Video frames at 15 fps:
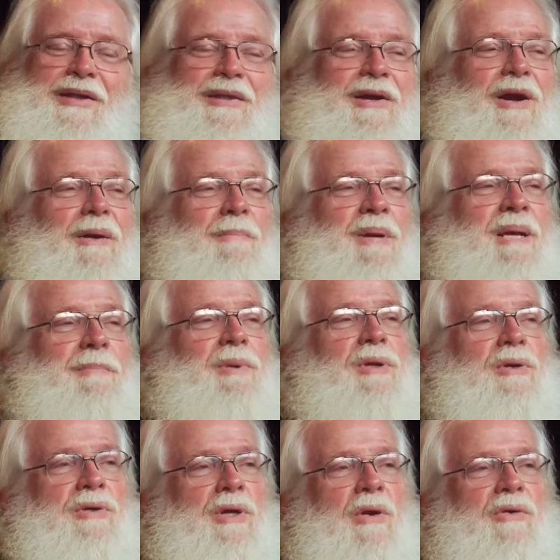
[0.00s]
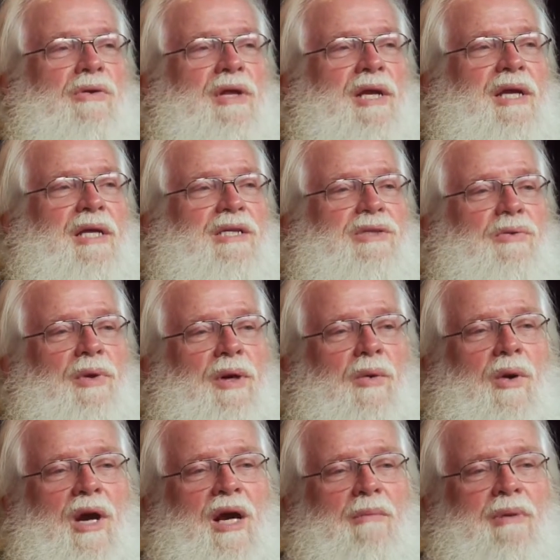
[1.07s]
there are people who don't think it's a
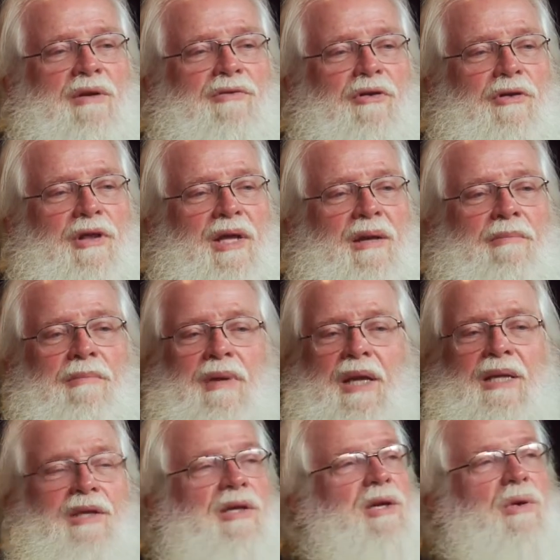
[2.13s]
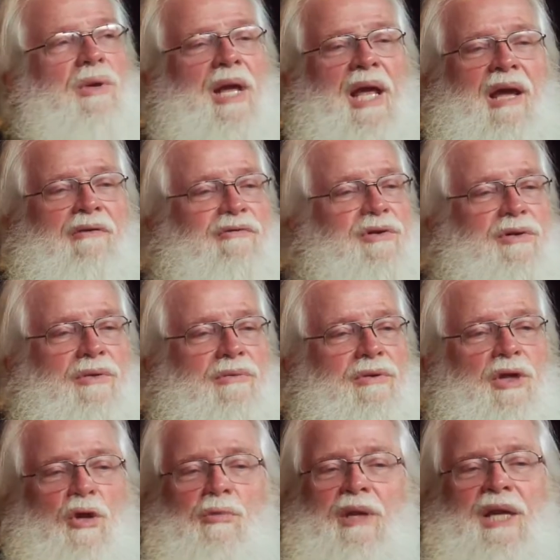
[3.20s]
requirement for them, and you don't have to.
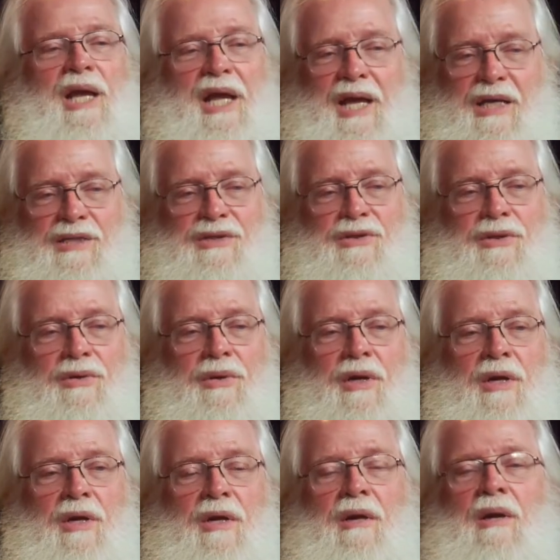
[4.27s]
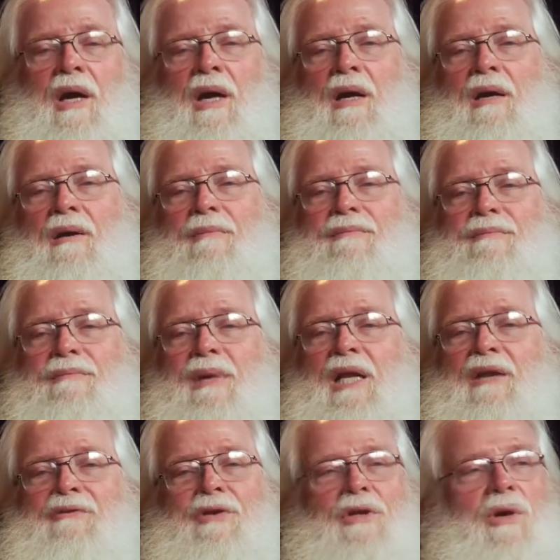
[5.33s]
Nobody has to.
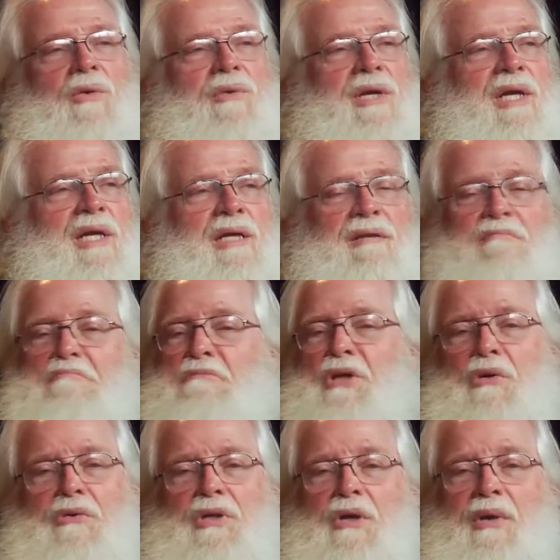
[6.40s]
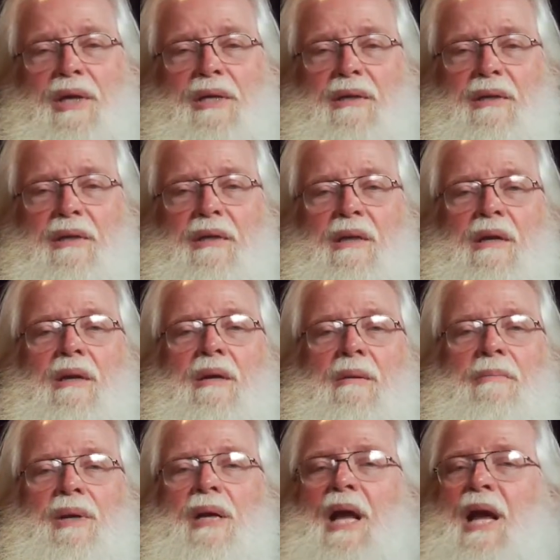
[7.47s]
And if you don't need it, don't do it.
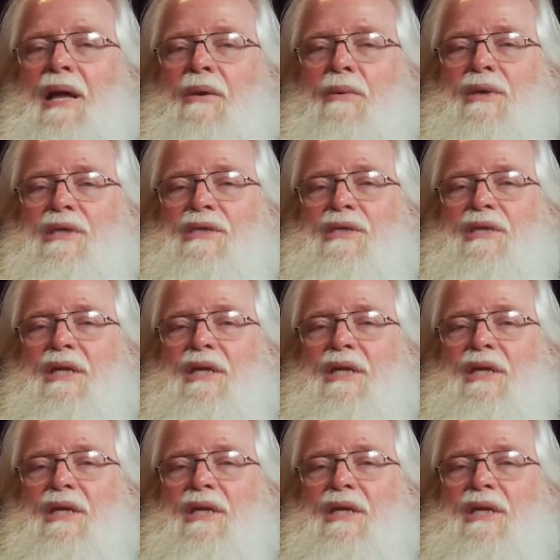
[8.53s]
But I always